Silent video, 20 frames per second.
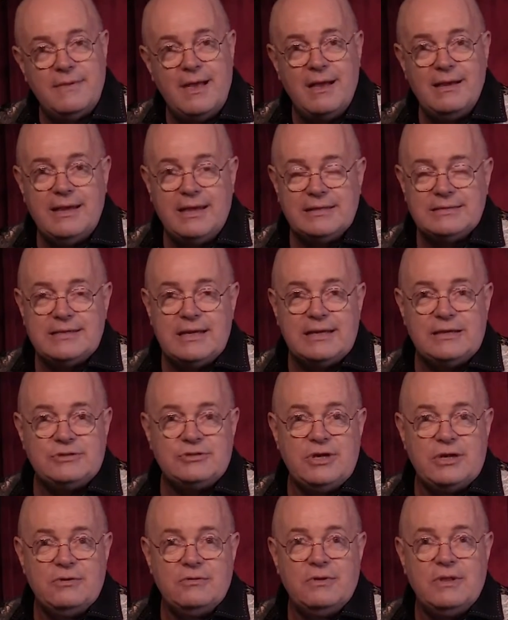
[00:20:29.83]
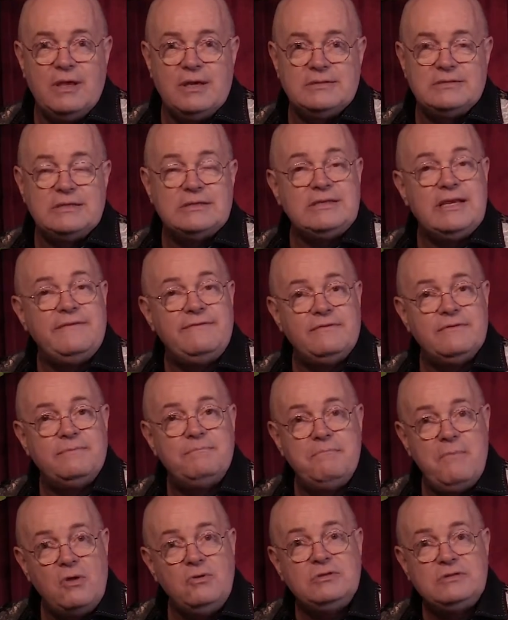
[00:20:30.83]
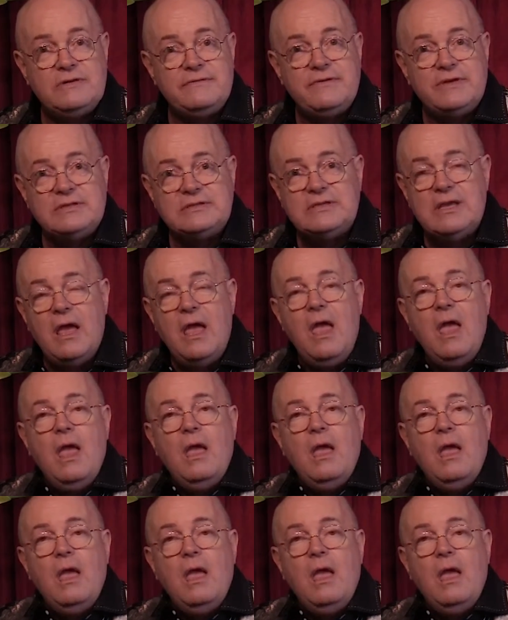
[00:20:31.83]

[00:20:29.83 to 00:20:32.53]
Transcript: I guess I can generalize and say for most of us,